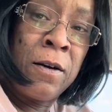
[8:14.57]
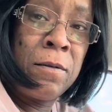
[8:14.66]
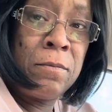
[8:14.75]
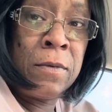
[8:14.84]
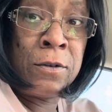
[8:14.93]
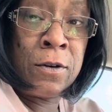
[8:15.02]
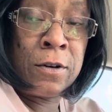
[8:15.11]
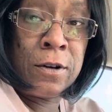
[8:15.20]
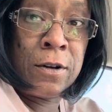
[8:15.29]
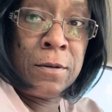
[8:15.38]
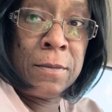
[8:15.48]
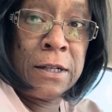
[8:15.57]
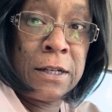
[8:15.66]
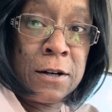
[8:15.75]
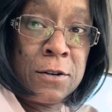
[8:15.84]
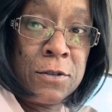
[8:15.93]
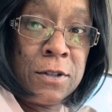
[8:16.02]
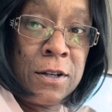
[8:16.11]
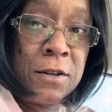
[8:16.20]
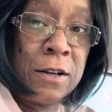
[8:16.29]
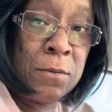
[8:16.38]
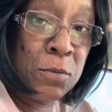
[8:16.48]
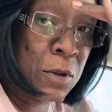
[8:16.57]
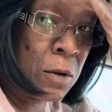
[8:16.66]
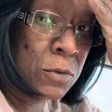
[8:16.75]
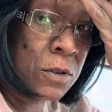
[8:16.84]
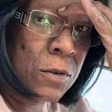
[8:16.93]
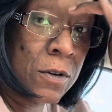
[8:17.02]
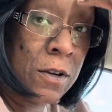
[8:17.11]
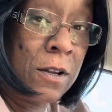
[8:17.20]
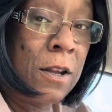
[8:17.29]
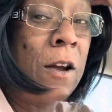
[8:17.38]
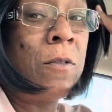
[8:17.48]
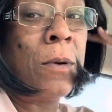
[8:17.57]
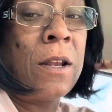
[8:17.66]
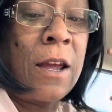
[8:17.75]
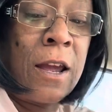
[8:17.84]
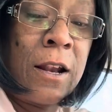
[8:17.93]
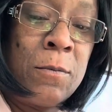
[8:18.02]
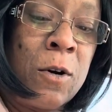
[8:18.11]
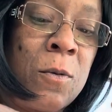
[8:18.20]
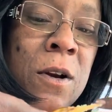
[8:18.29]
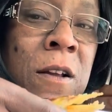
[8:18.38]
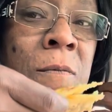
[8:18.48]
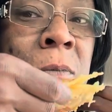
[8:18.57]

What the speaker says: My daughter-in-law made tacos the other day, but they were so good. Everybody ate them already.